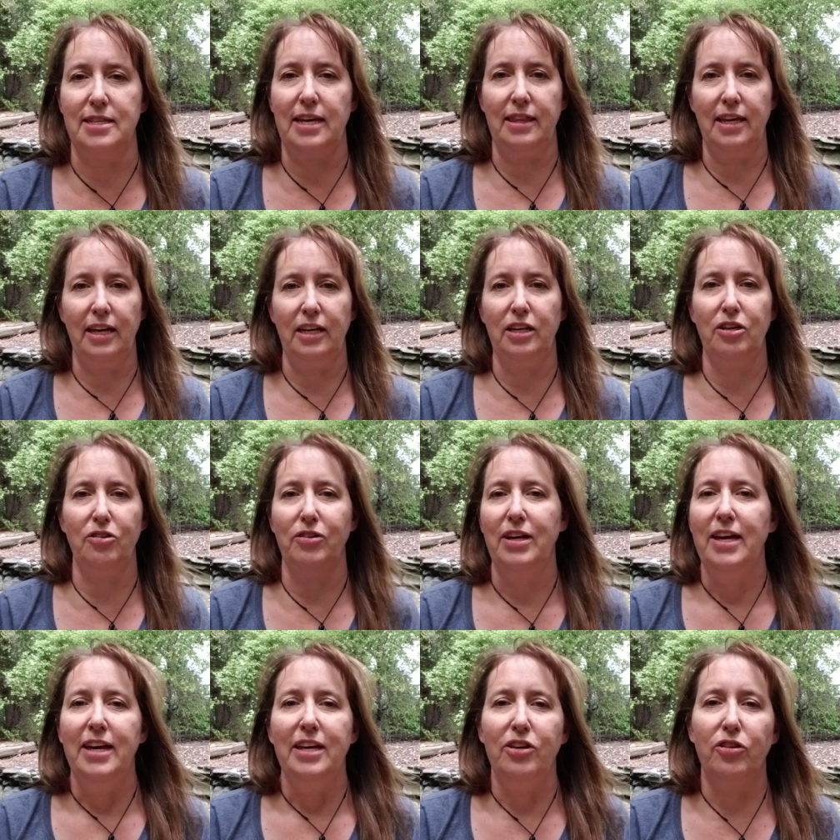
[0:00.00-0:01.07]
I think
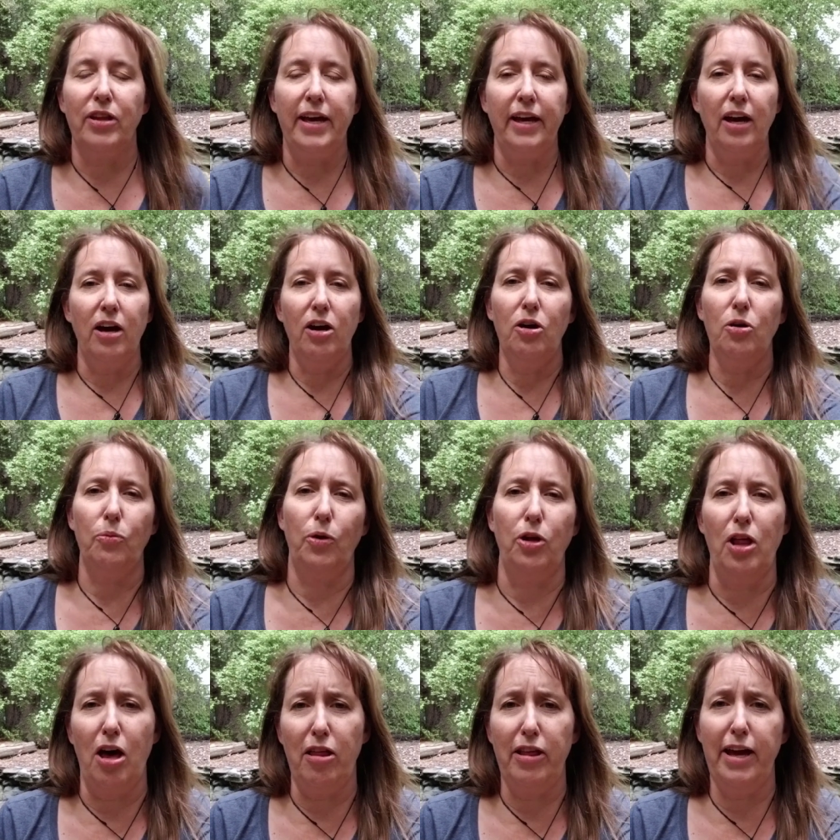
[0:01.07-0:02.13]
you're like, oh, well,
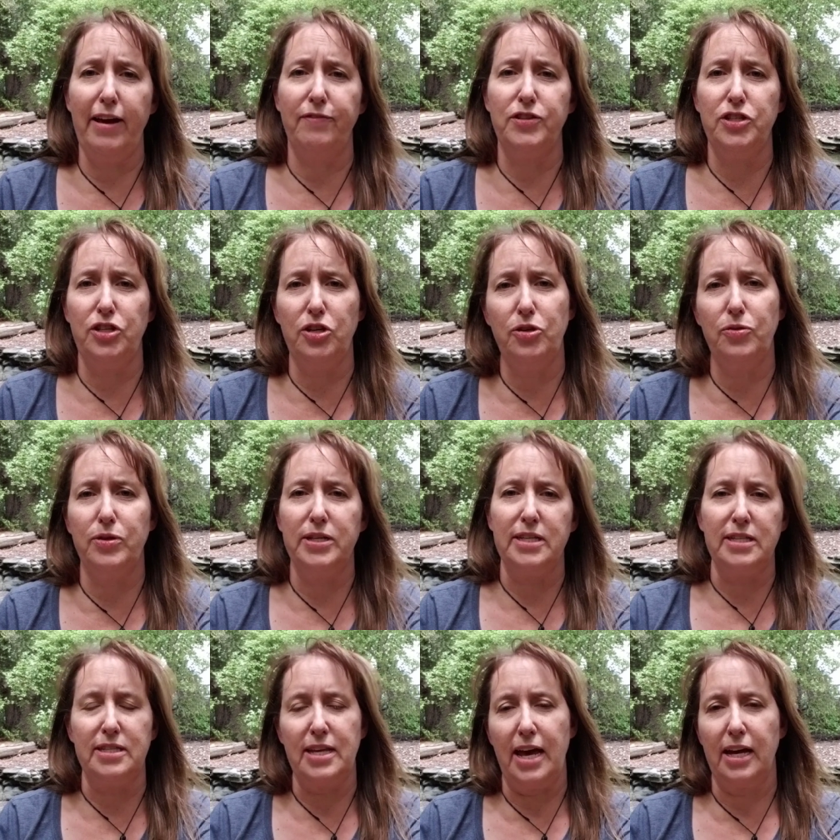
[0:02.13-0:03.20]
all I have to do
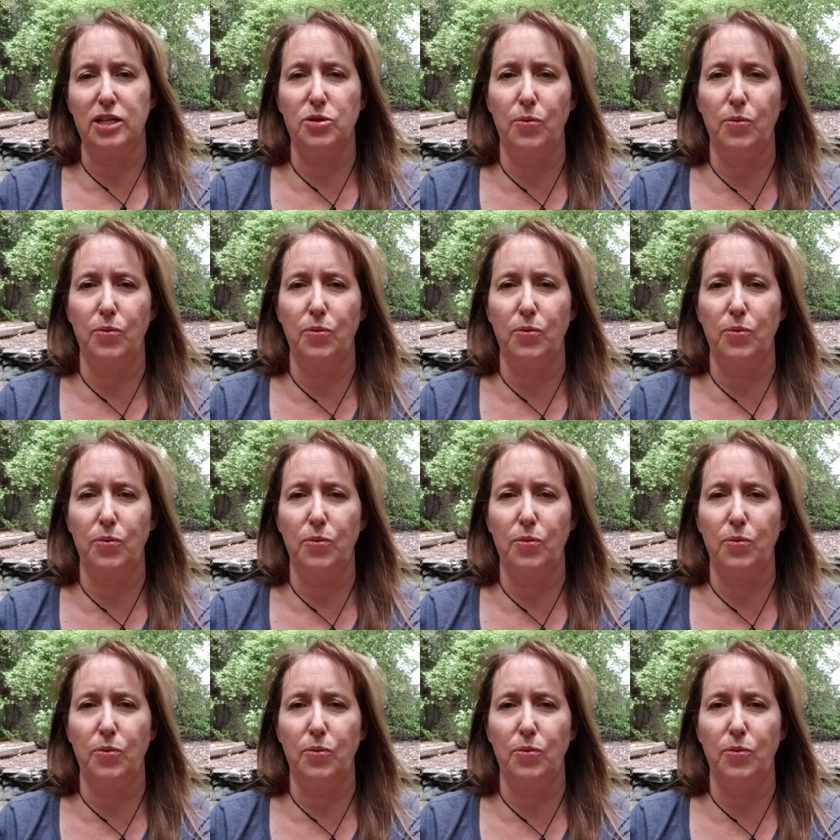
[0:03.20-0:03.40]
is X,